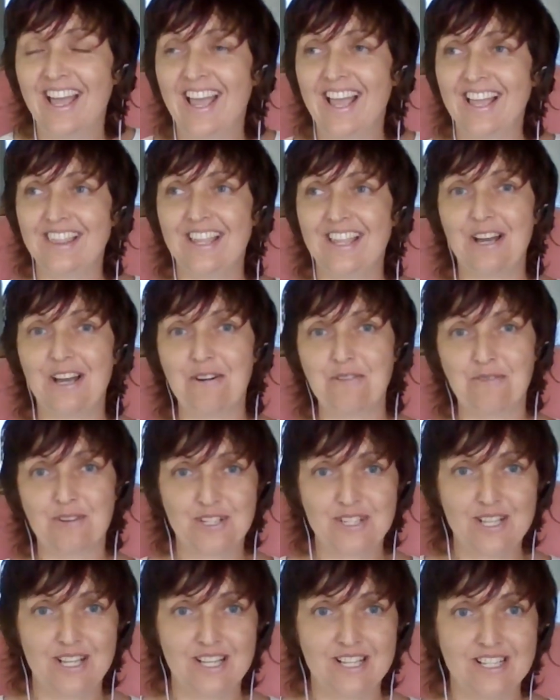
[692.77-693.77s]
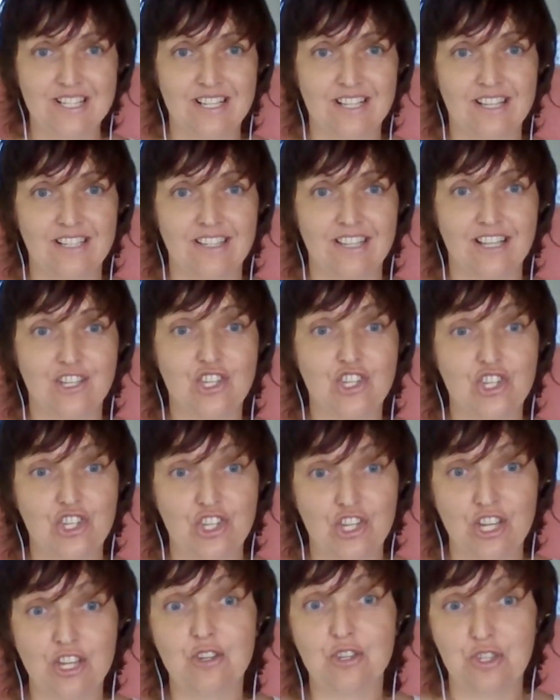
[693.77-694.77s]
And the owner says that
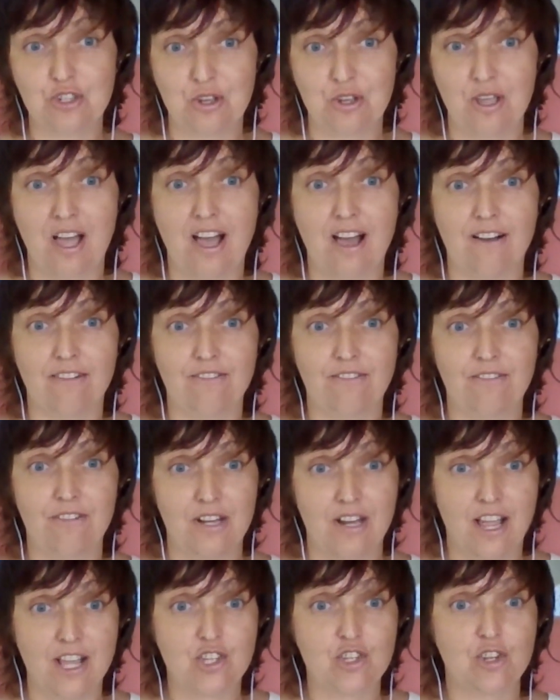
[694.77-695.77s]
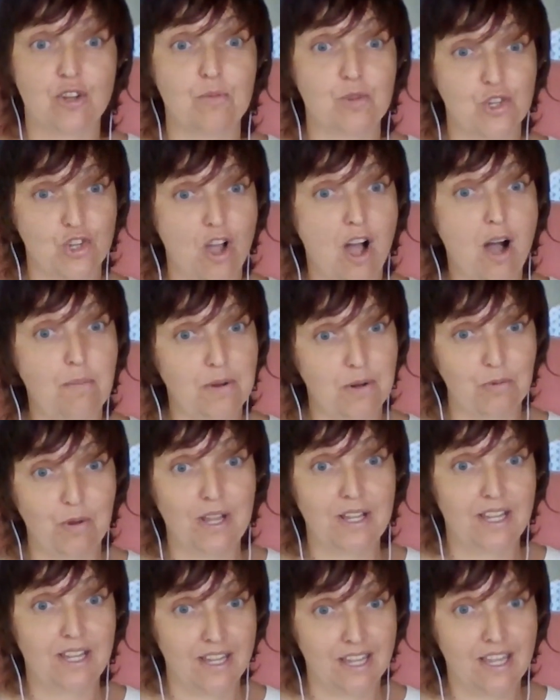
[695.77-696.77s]
she used to have an ice cream shop in
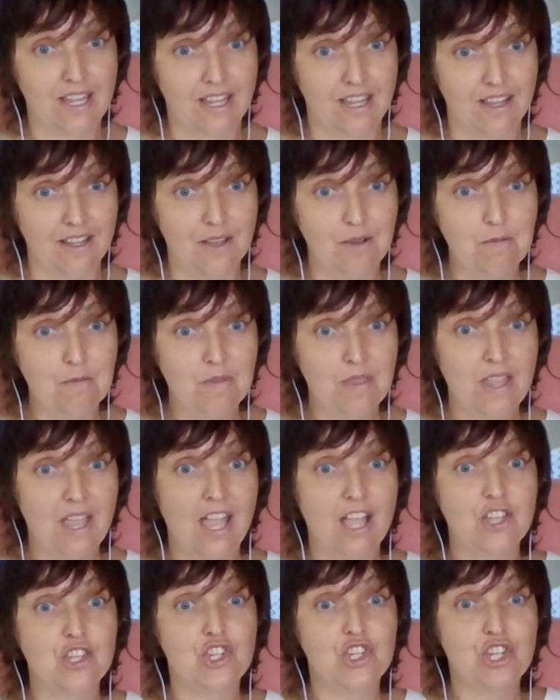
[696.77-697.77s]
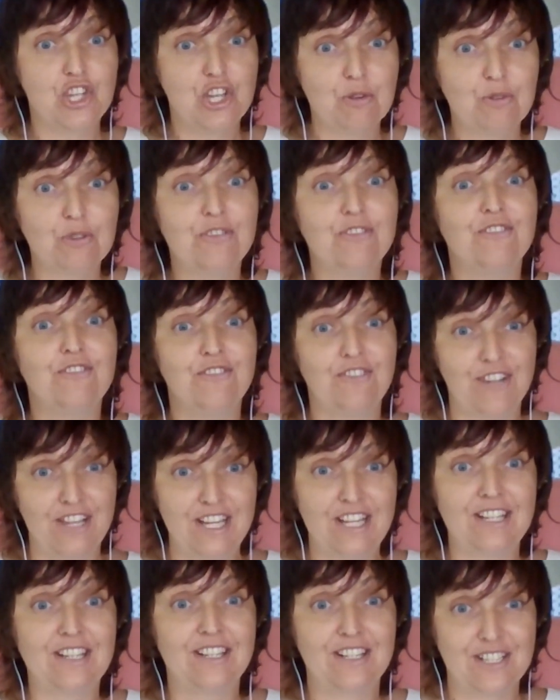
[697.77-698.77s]
Waikiki and she would
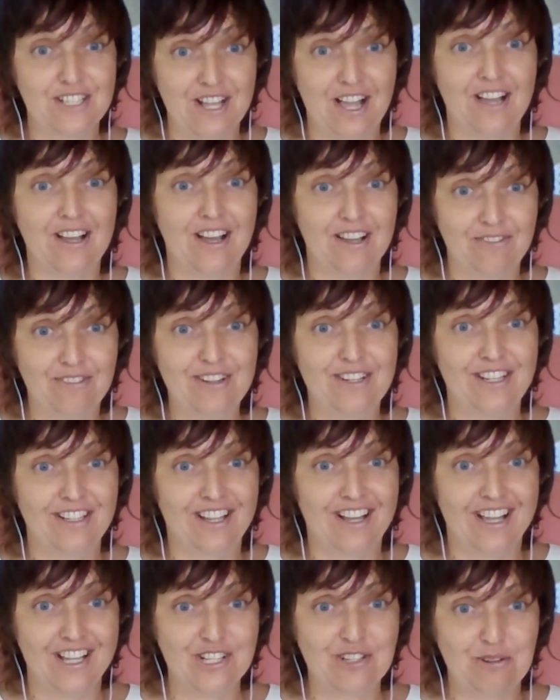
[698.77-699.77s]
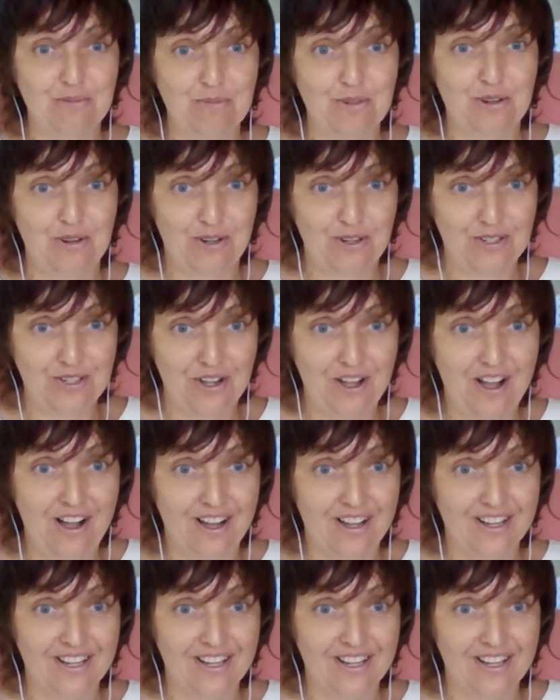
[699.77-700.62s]
feed this vanilla ice cream to her dog.